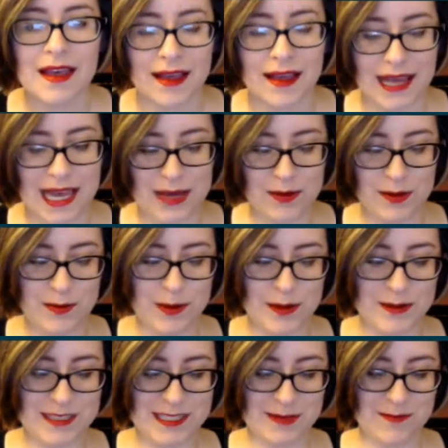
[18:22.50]
I will
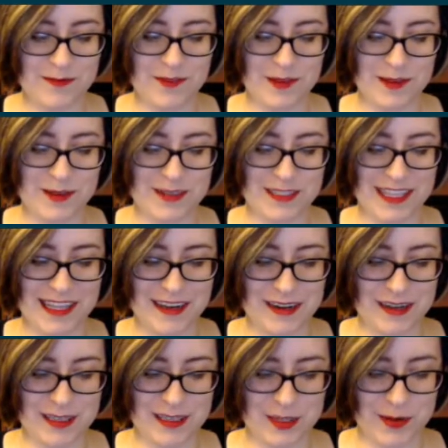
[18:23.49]
post some photos later
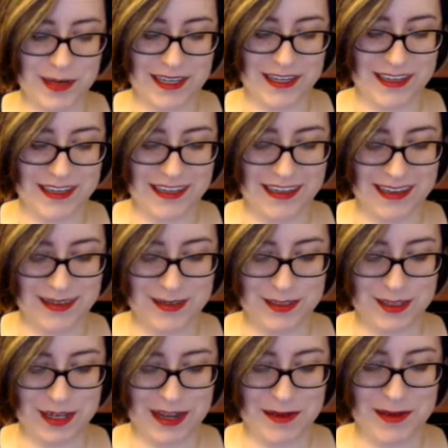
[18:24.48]
to Twitter. I will
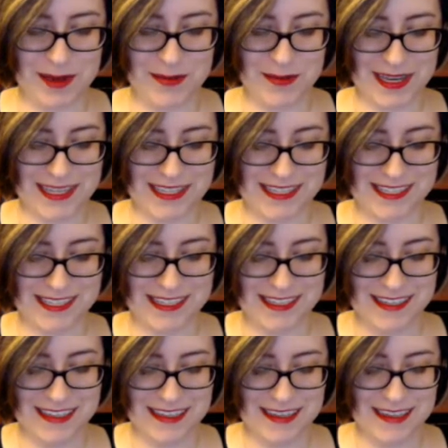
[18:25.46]
try my best.
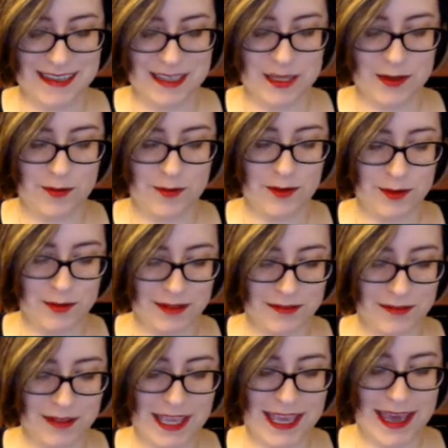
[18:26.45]
You will
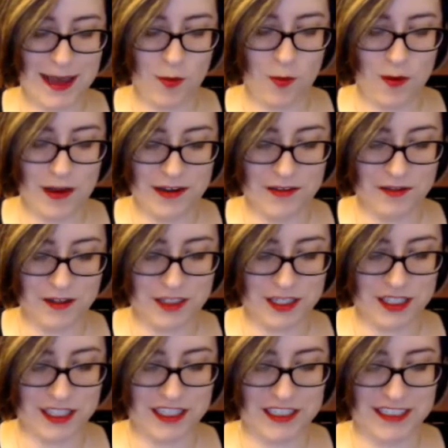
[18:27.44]
get one for
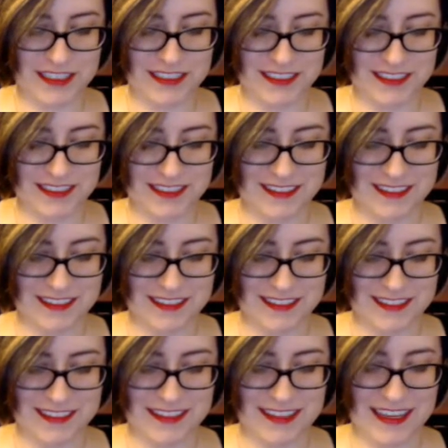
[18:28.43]
sure.
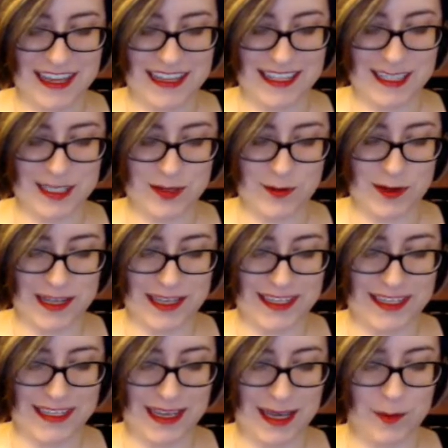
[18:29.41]
At least
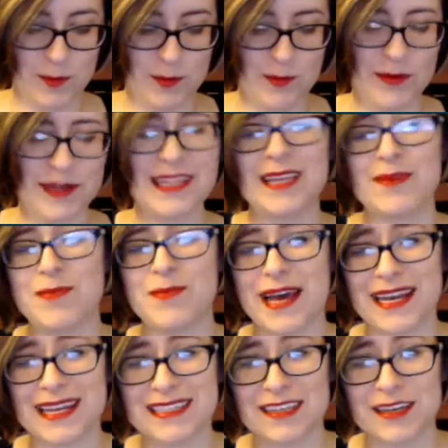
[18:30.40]
one. I'm really
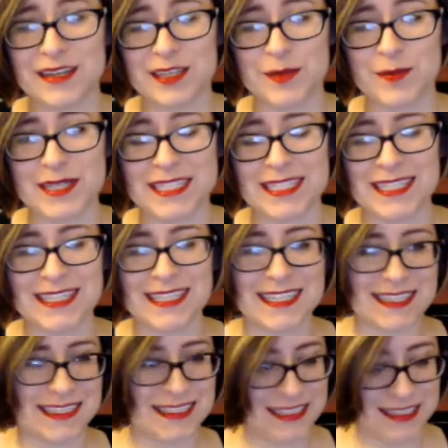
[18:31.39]
bad at documenting
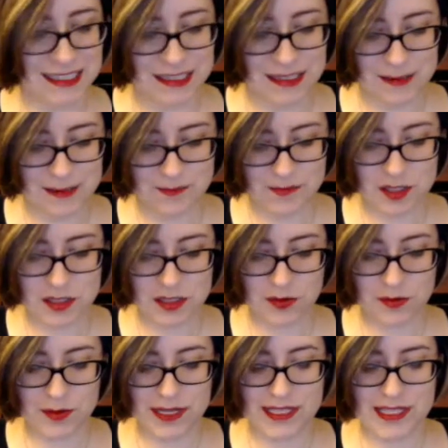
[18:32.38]
things. There's a
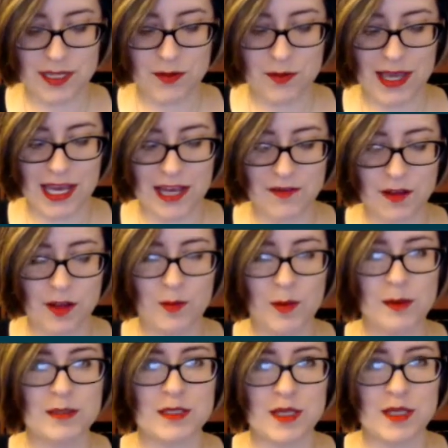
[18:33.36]
reason we have
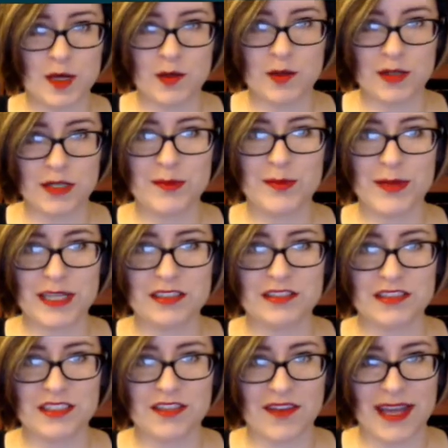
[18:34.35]
almost no good
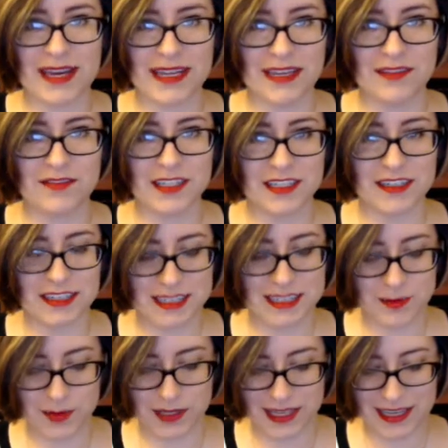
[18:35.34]
pictures of any of our
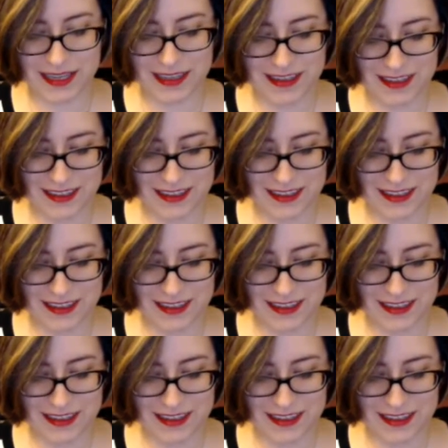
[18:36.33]
cosplay.